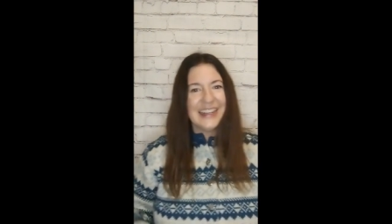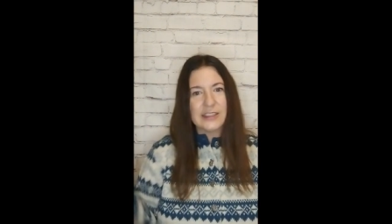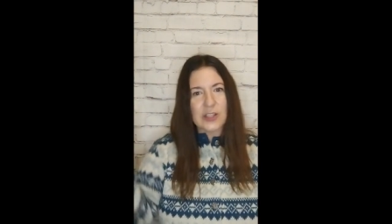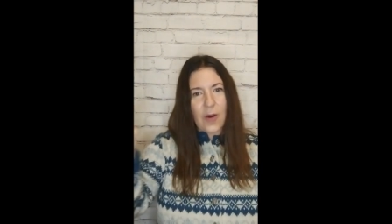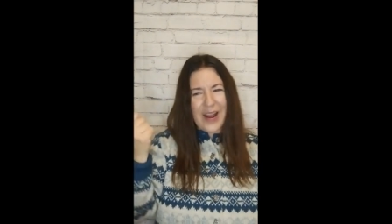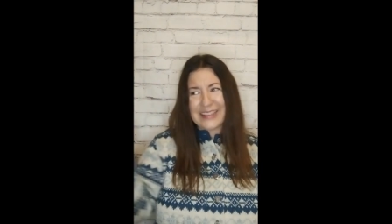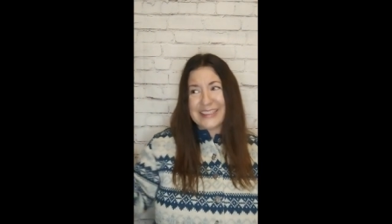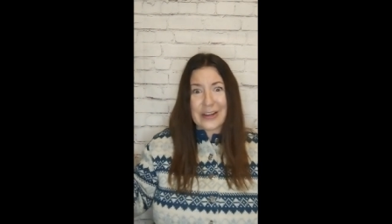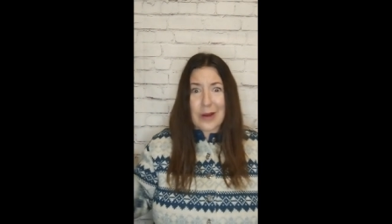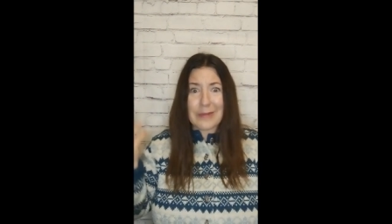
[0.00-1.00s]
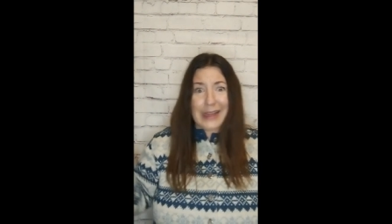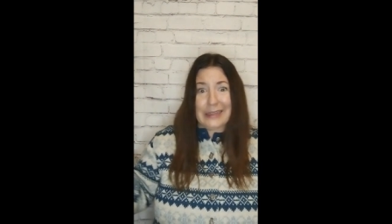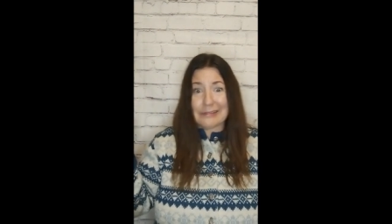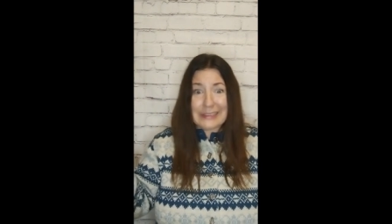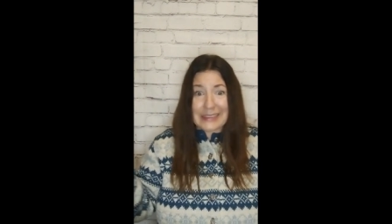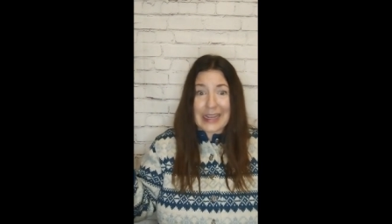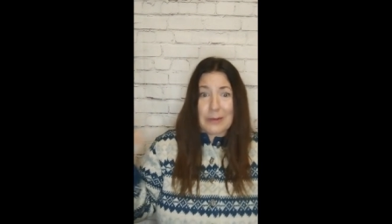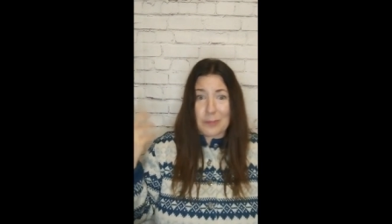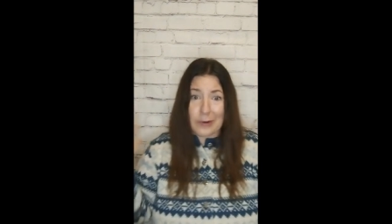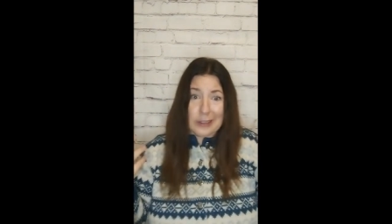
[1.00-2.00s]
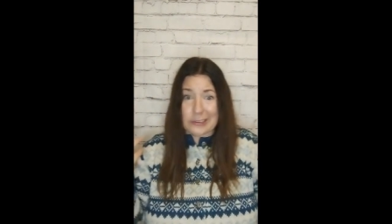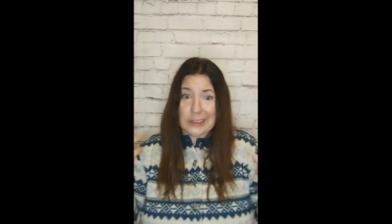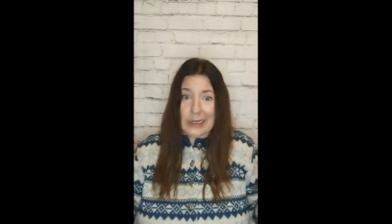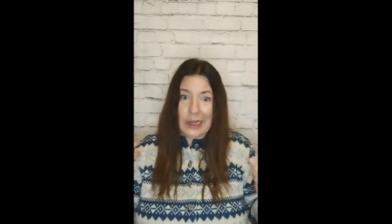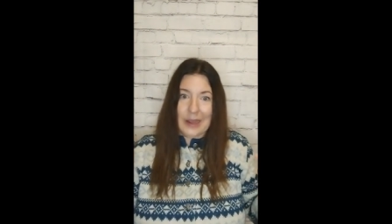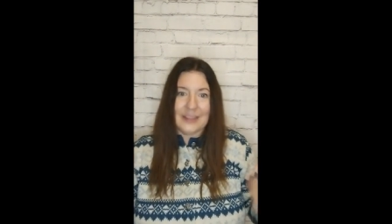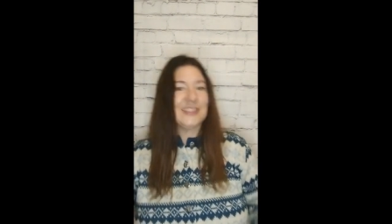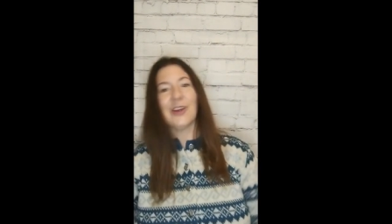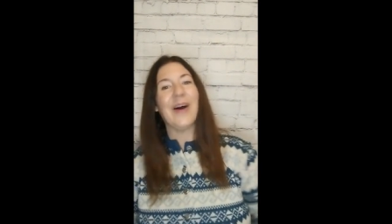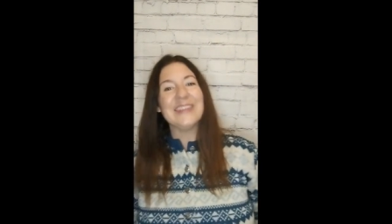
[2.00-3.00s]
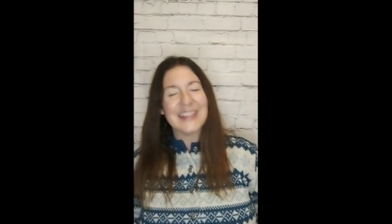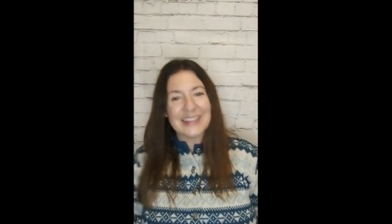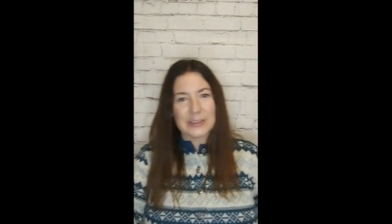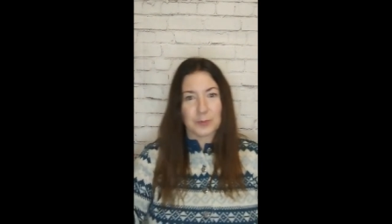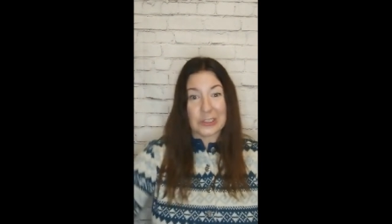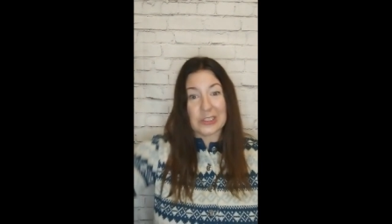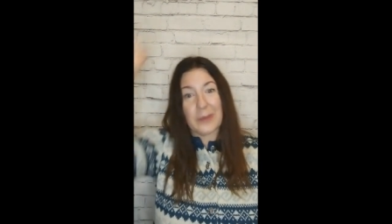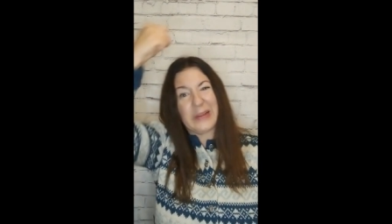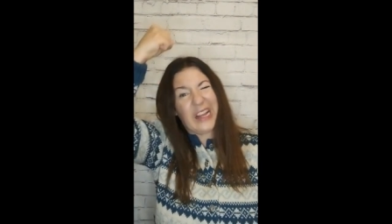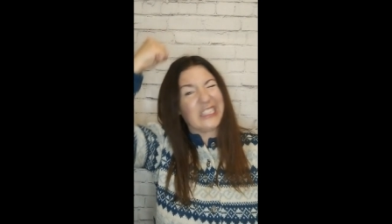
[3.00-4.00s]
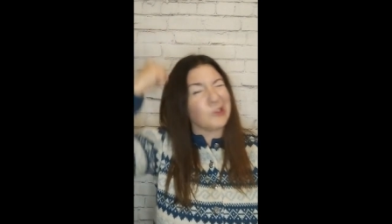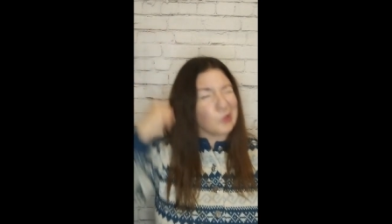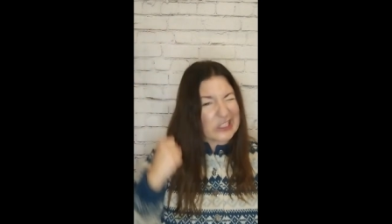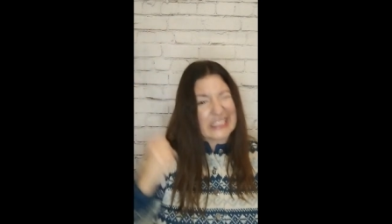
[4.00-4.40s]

and so, you know, I'm like, oh, I got to brush it, I guess. So I take this brush and I'd be like,